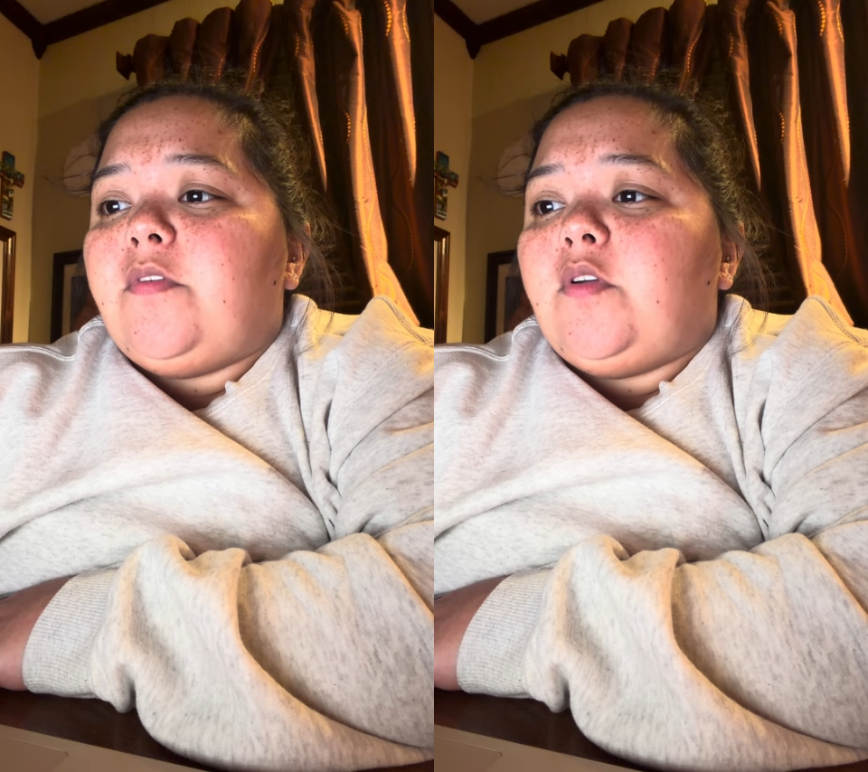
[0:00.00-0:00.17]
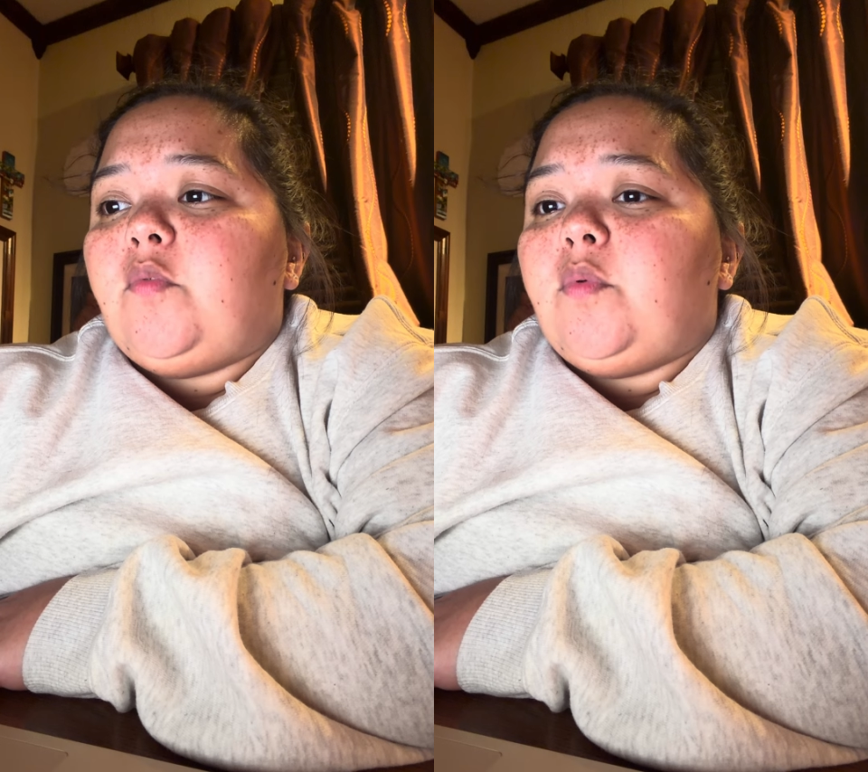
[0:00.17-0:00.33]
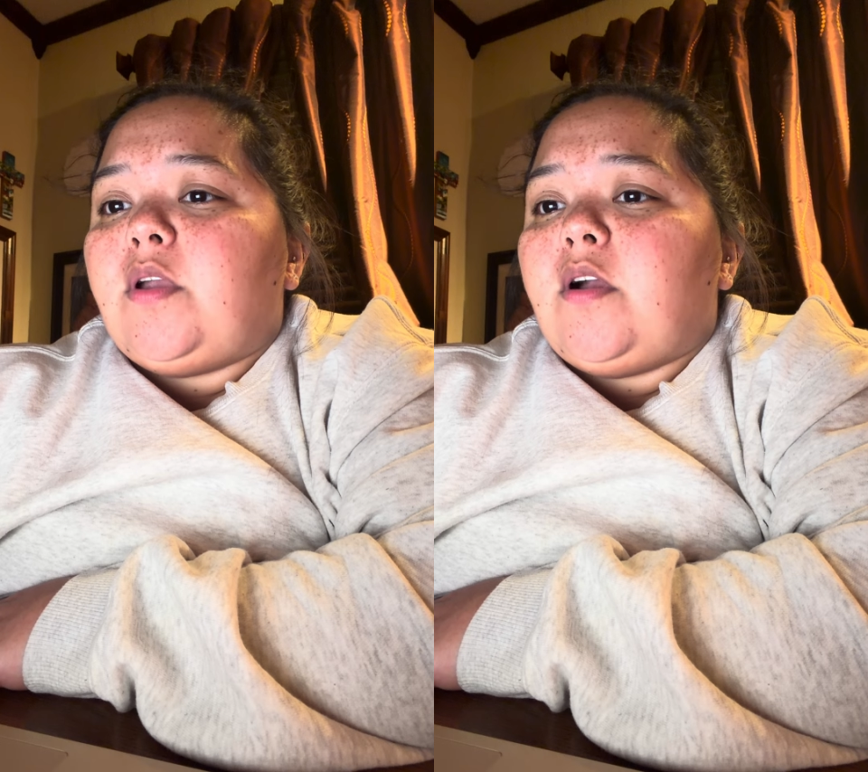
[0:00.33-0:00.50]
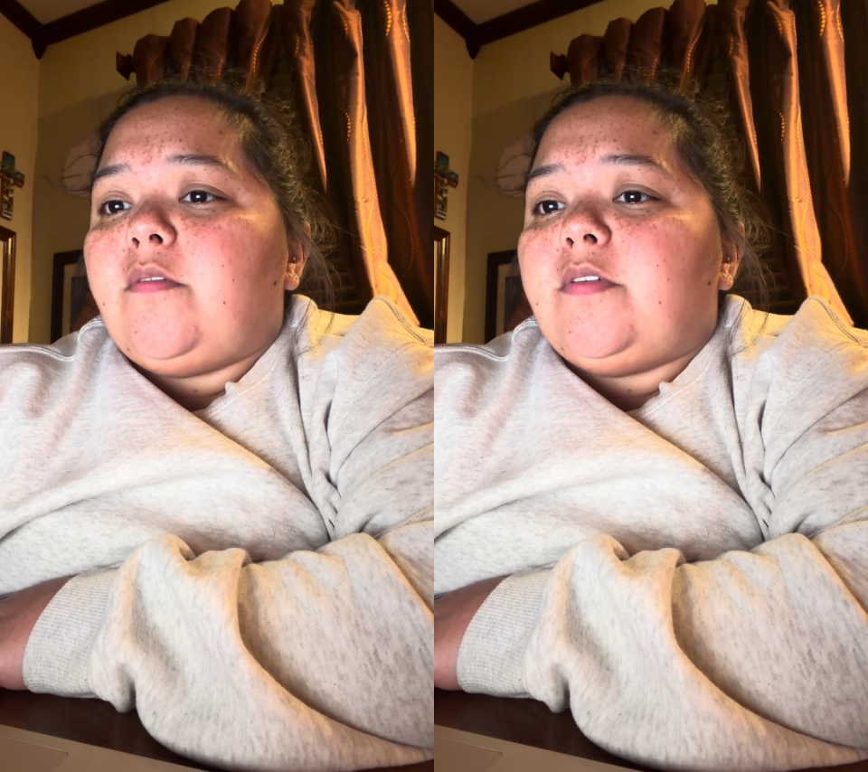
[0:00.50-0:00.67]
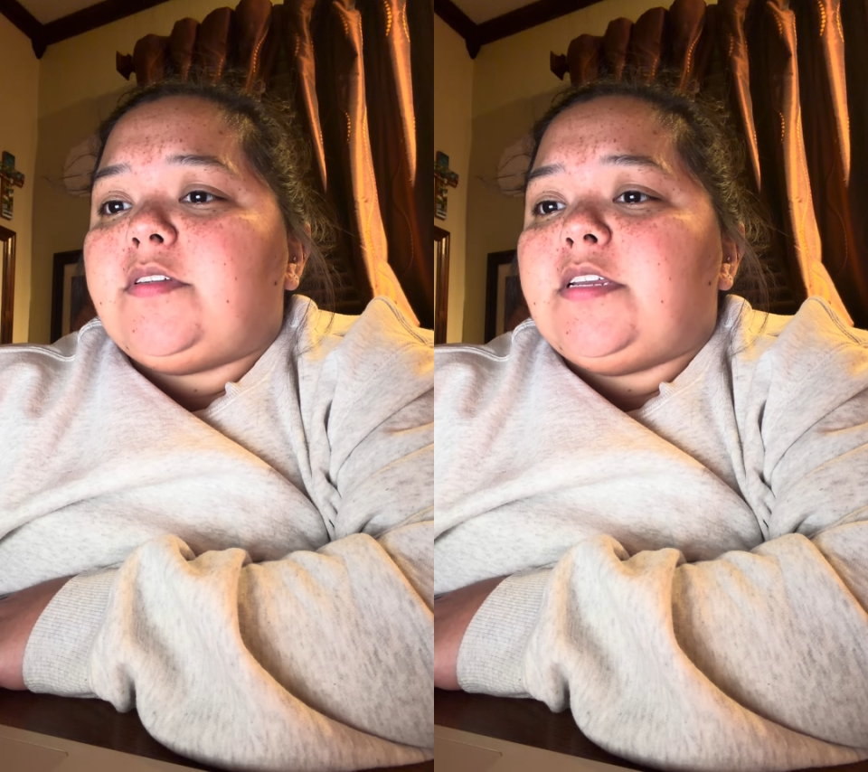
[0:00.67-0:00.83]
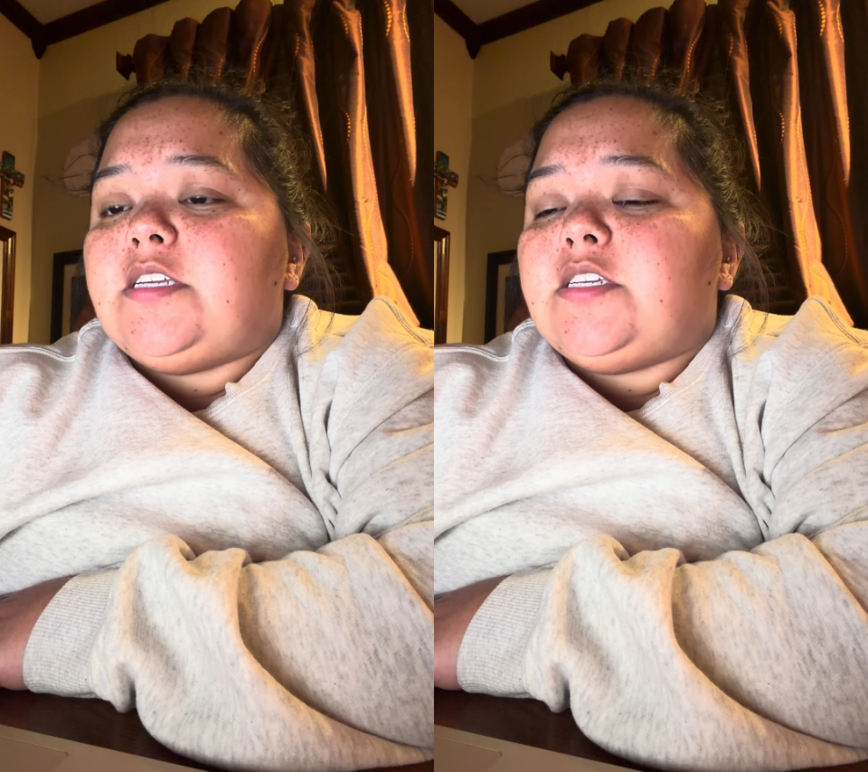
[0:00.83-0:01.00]
filled with
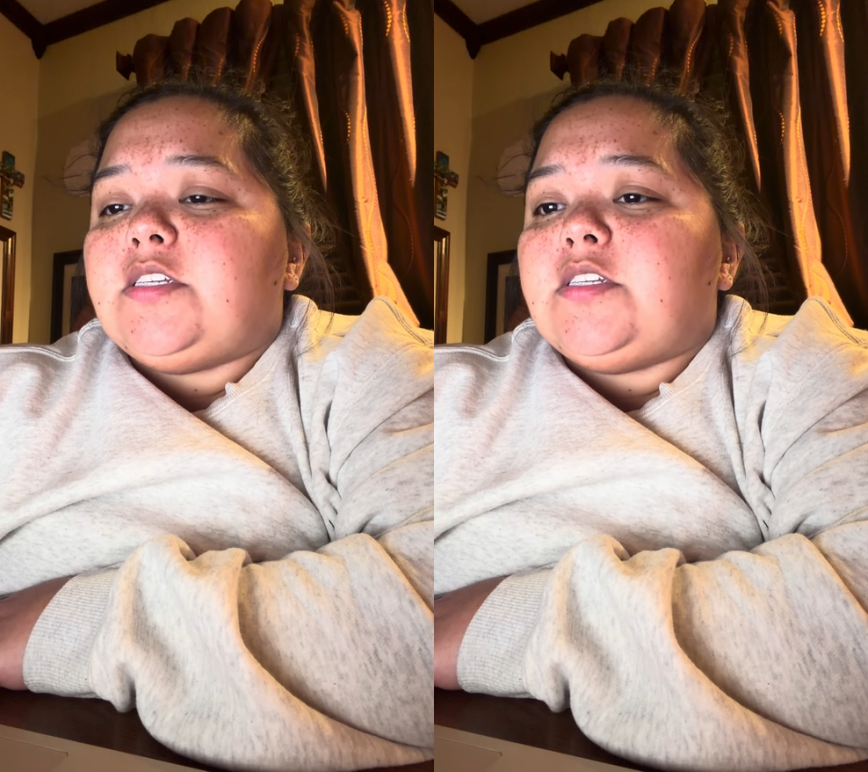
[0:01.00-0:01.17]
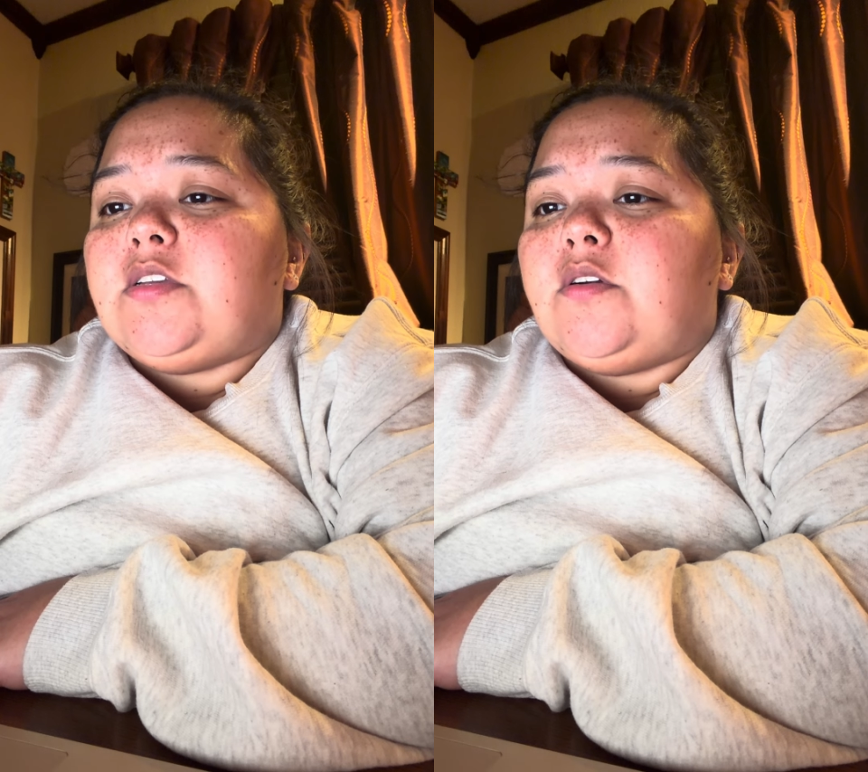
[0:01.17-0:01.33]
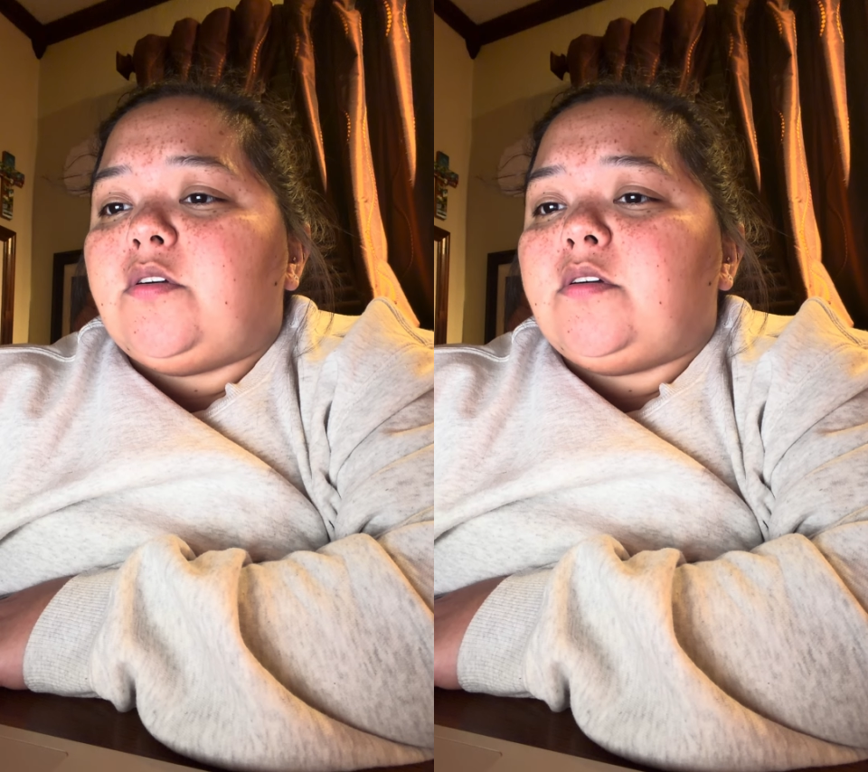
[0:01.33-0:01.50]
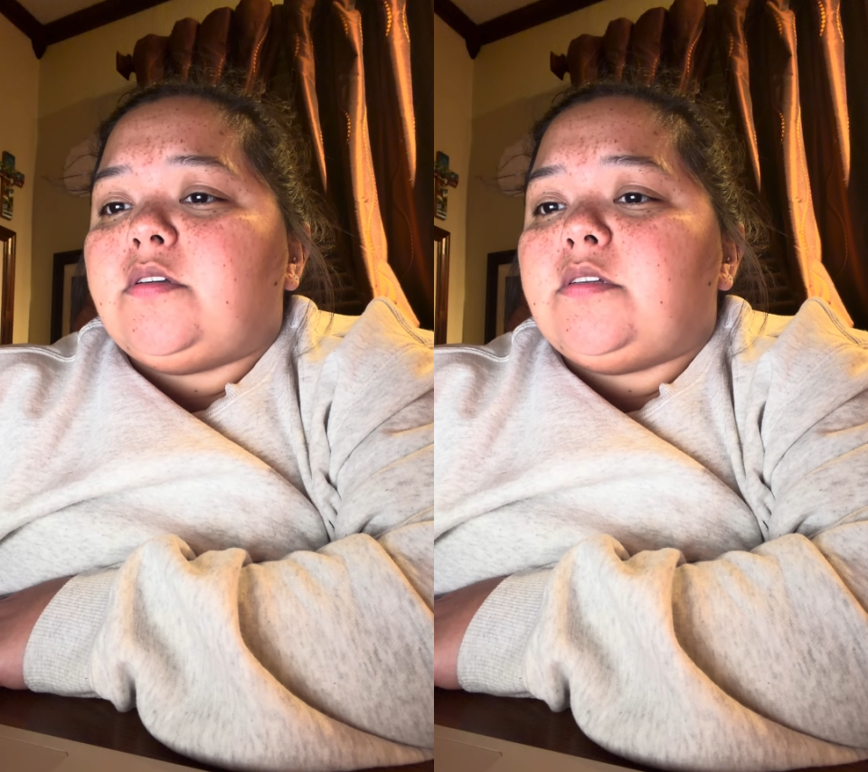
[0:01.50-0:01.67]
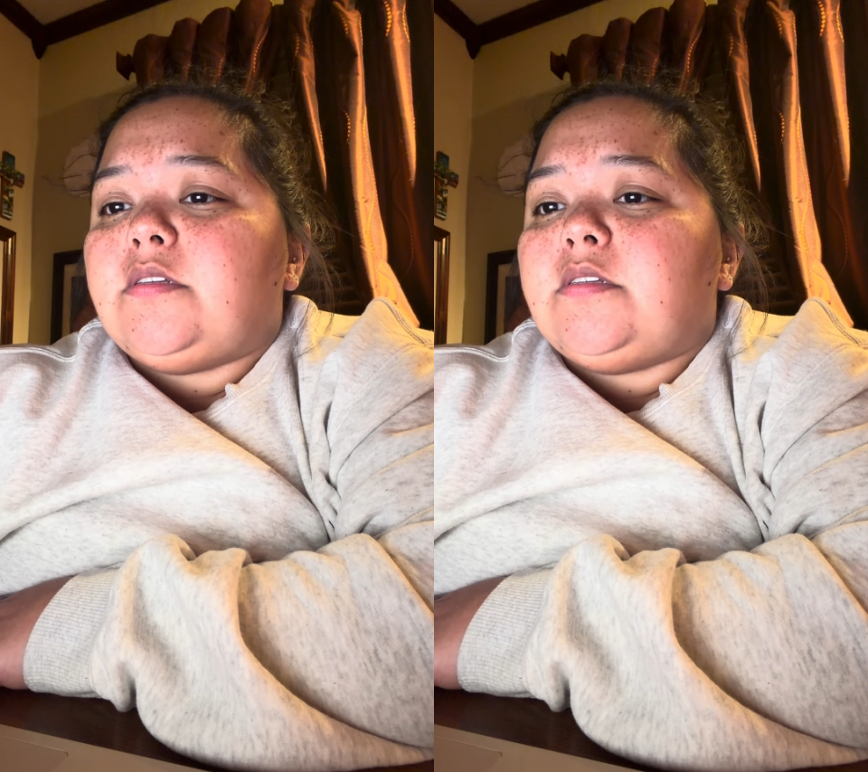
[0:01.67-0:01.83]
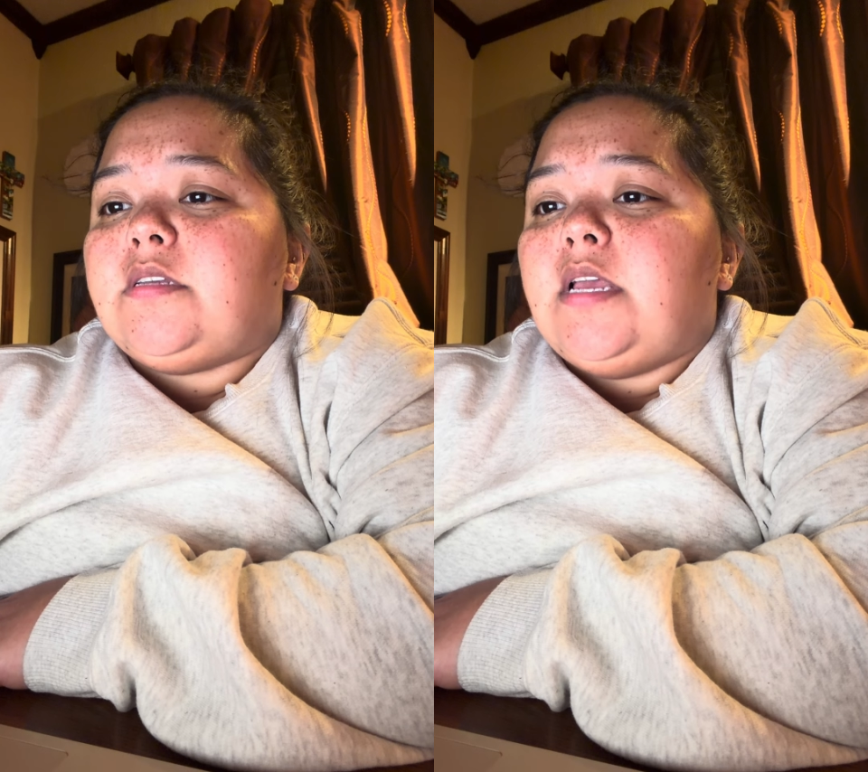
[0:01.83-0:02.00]
conversation,
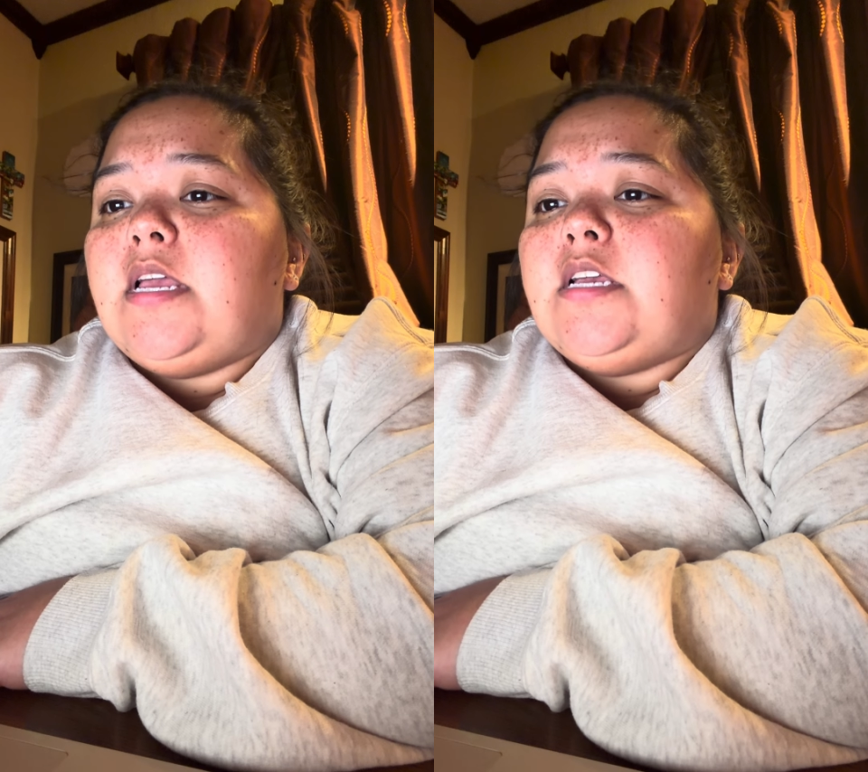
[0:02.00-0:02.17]
songs,